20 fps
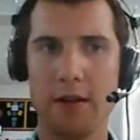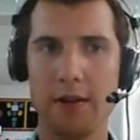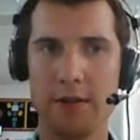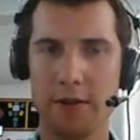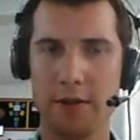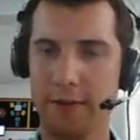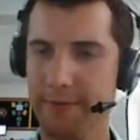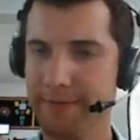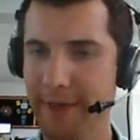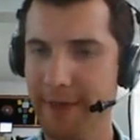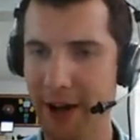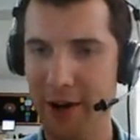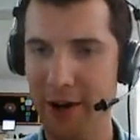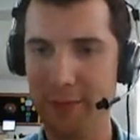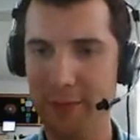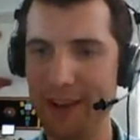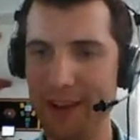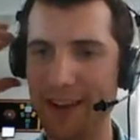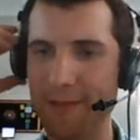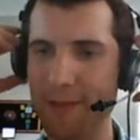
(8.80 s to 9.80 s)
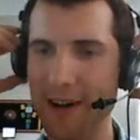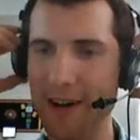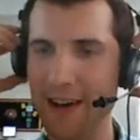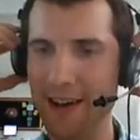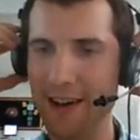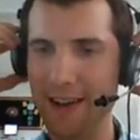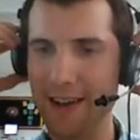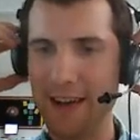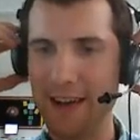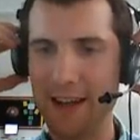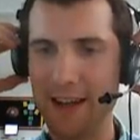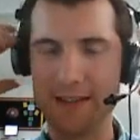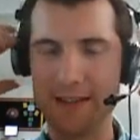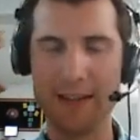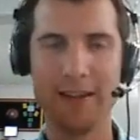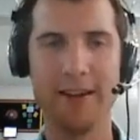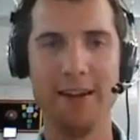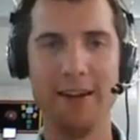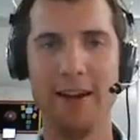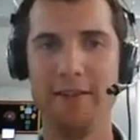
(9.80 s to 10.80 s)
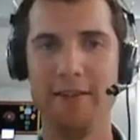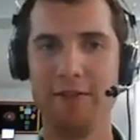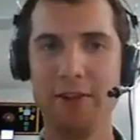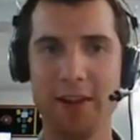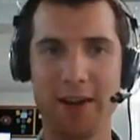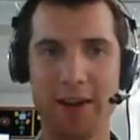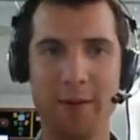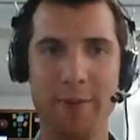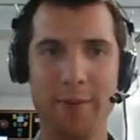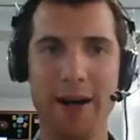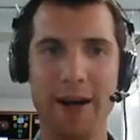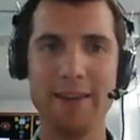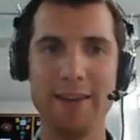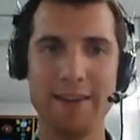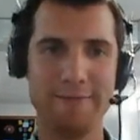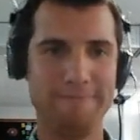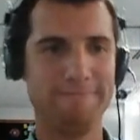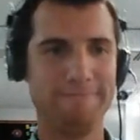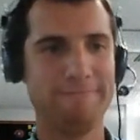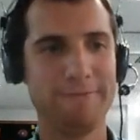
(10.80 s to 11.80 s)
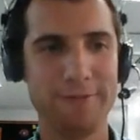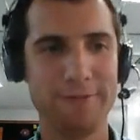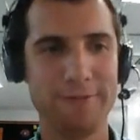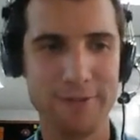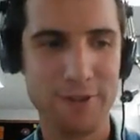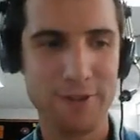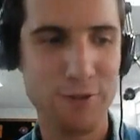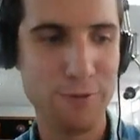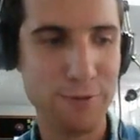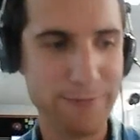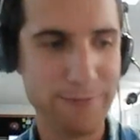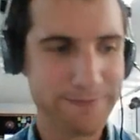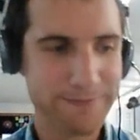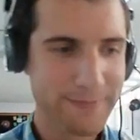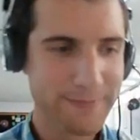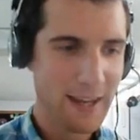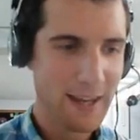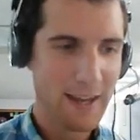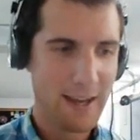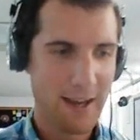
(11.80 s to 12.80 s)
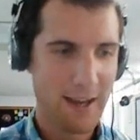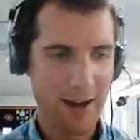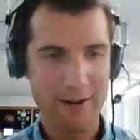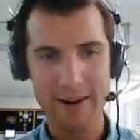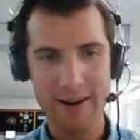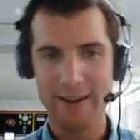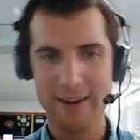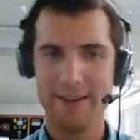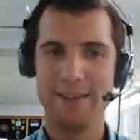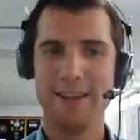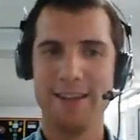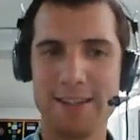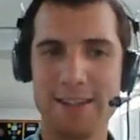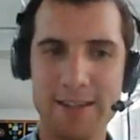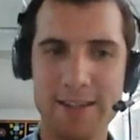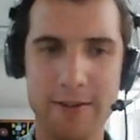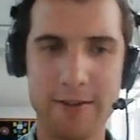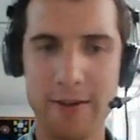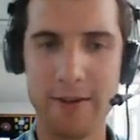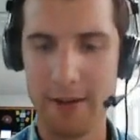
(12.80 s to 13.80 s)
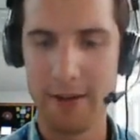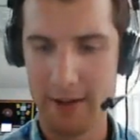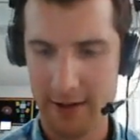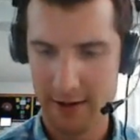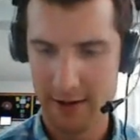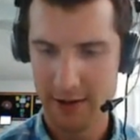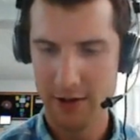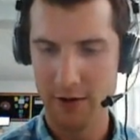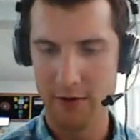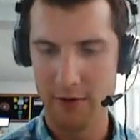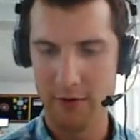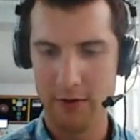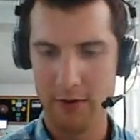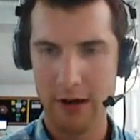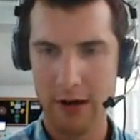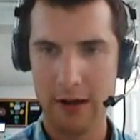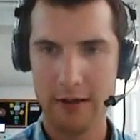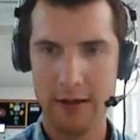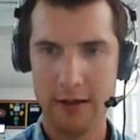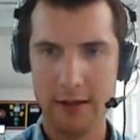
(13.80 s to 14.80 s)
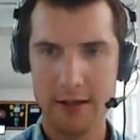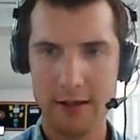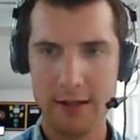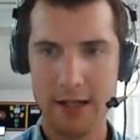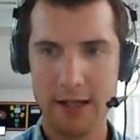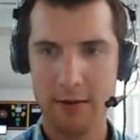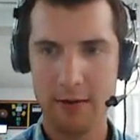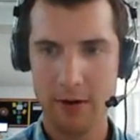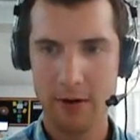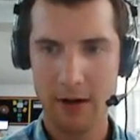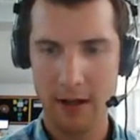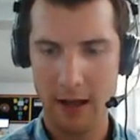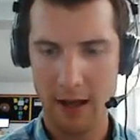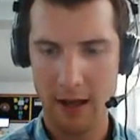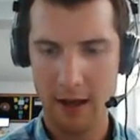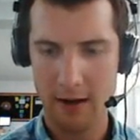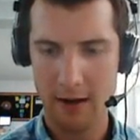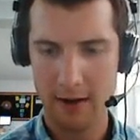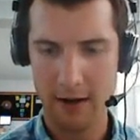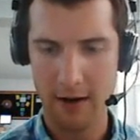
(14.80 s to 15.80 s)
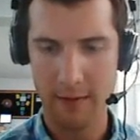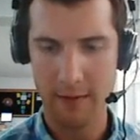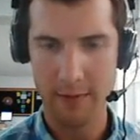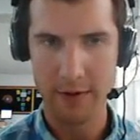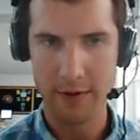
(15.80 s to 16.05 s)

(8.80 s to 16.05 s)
So I hope you like my headset. I feel like a pilot. Cool. Alright, let's get started. So this is how we're going to end our